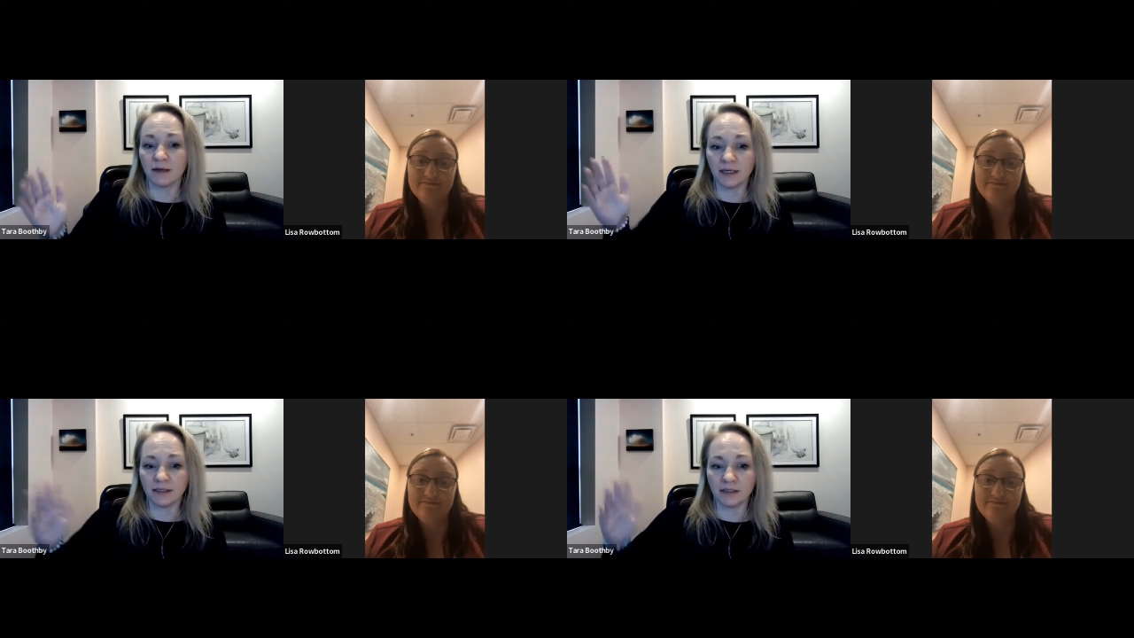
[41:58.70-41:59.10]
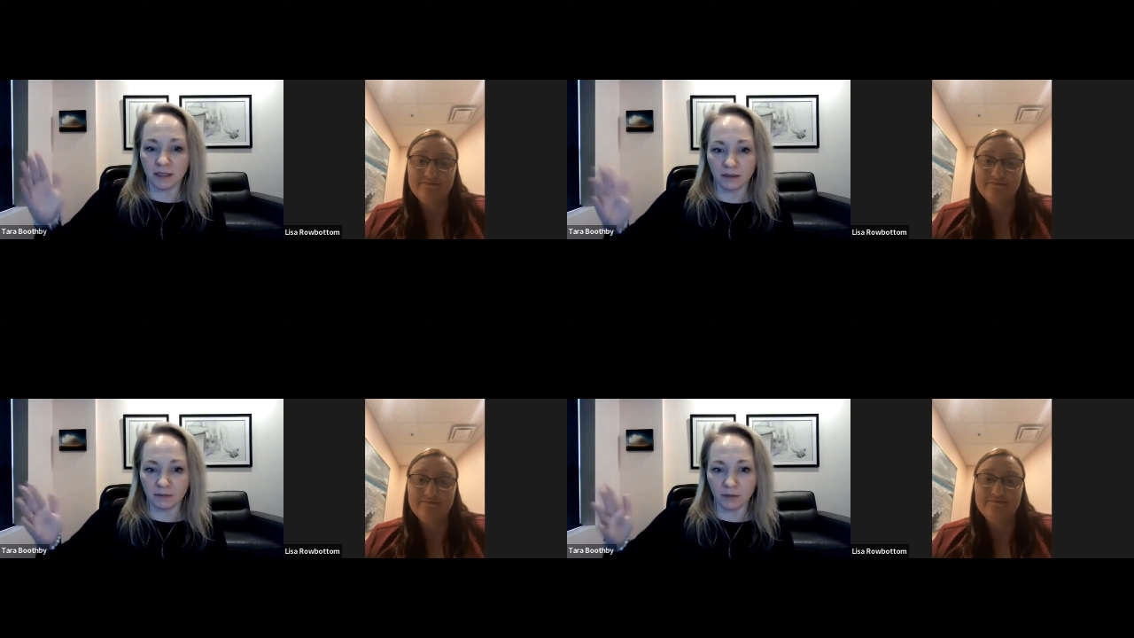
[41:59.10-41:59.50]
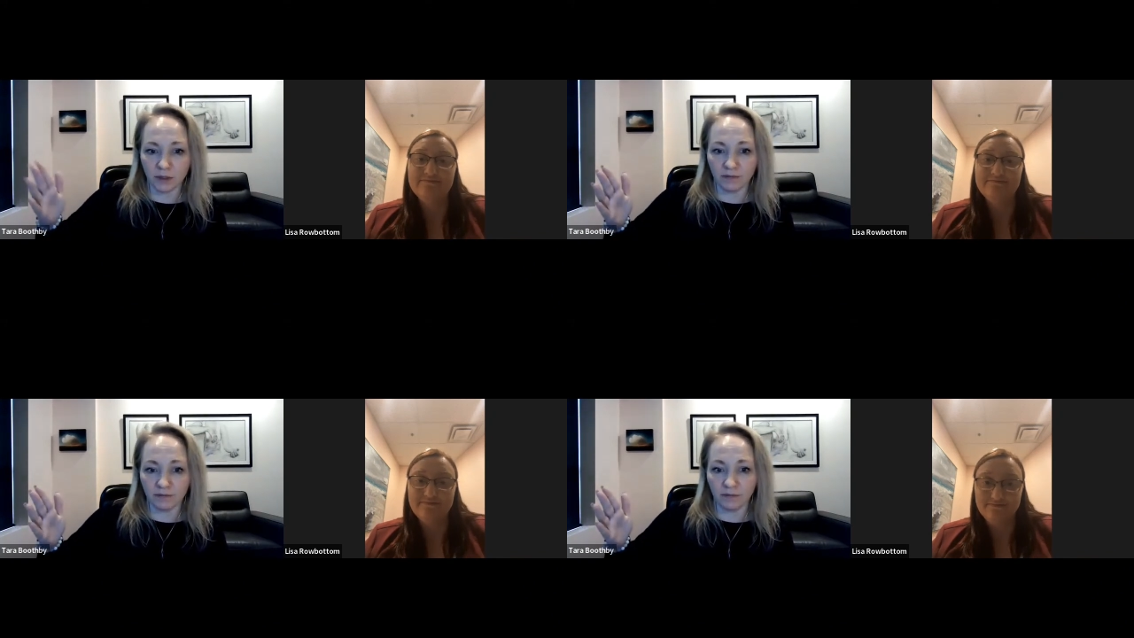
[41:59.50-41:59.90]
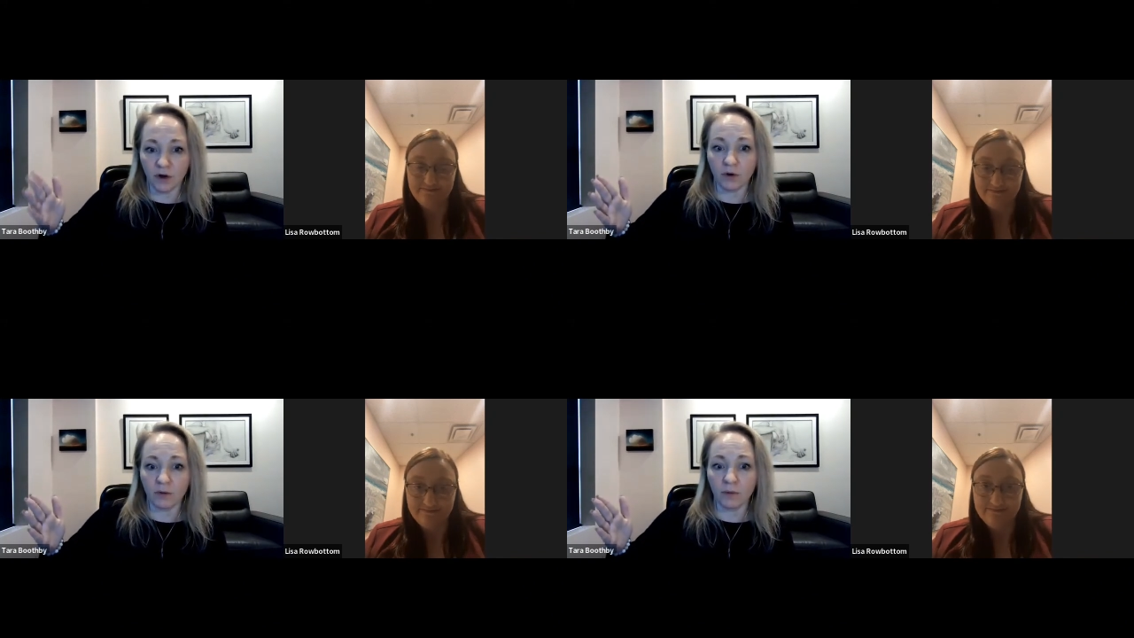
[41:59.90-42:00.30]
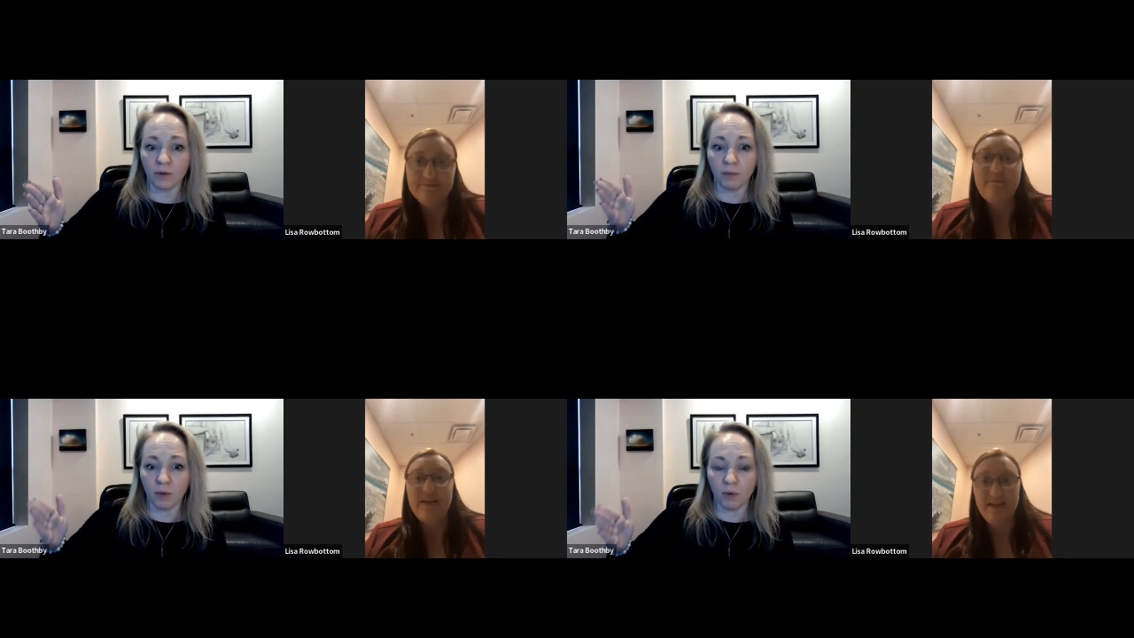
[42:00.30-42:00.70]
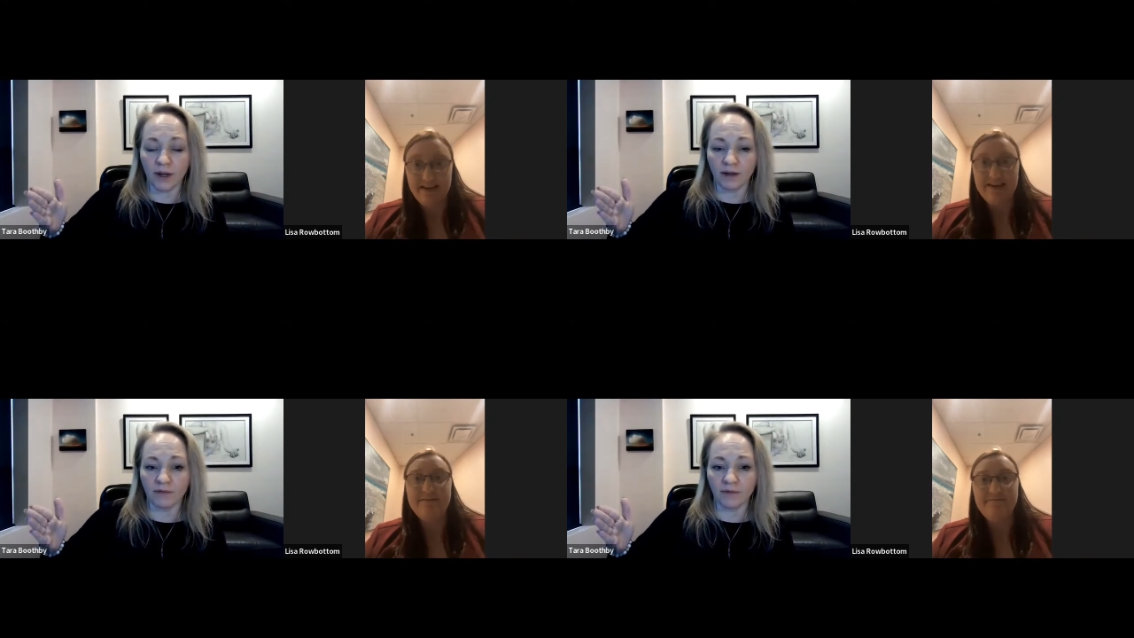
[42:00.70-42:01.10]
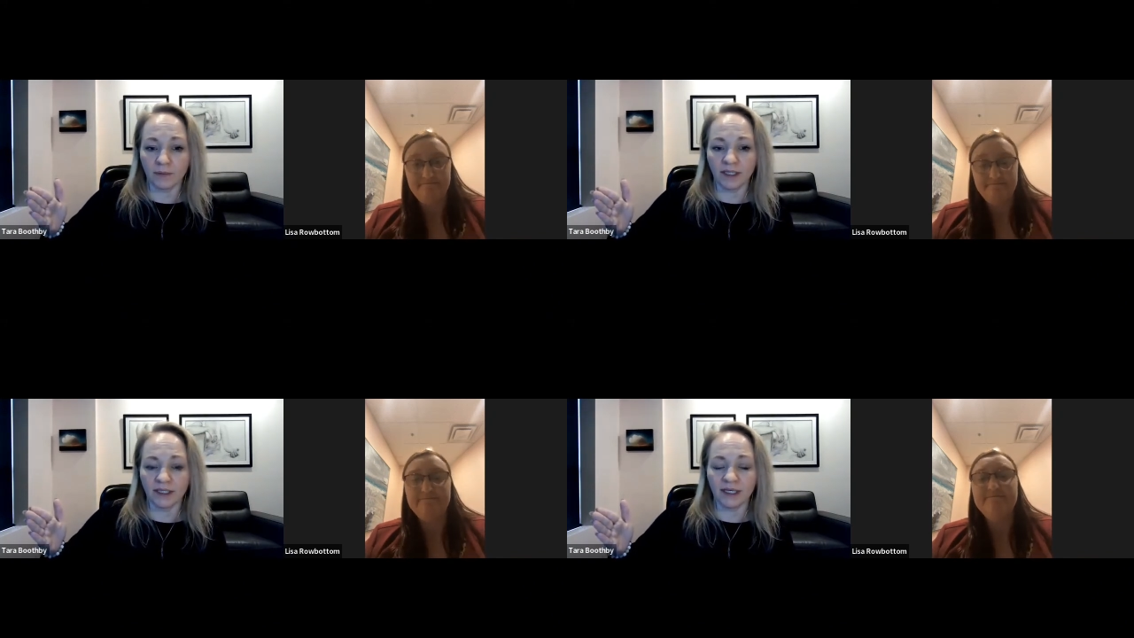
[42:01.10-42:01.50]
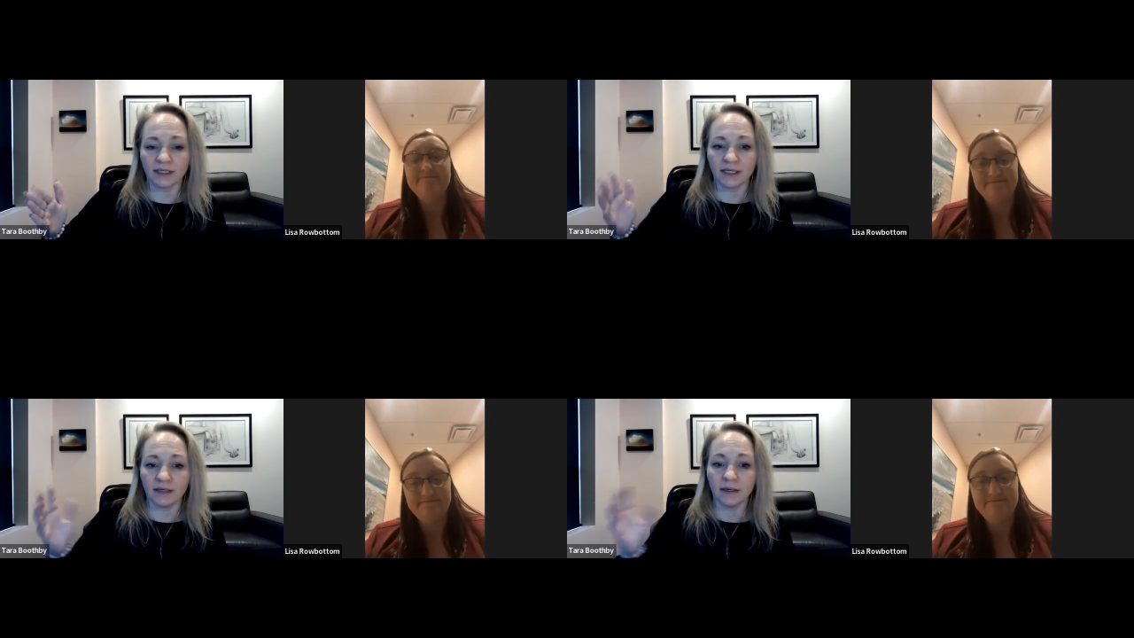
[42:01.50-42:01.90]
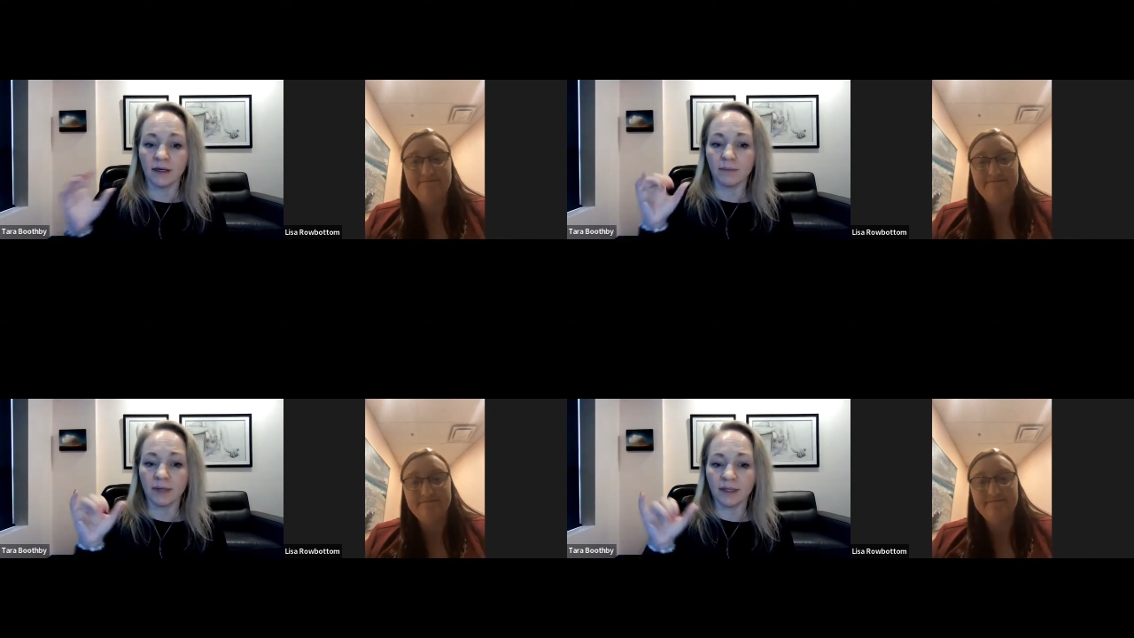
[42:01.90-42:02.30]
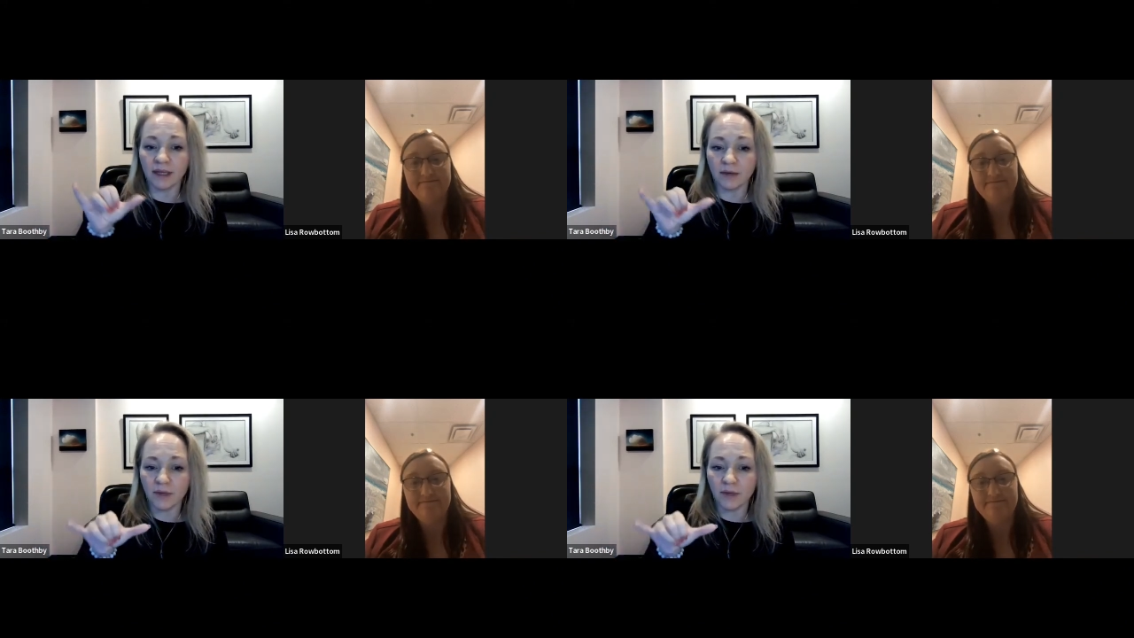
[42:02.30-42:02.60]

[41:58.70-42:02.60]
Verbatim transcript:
Speaker 1: is the sort of notable point for PTSD. But then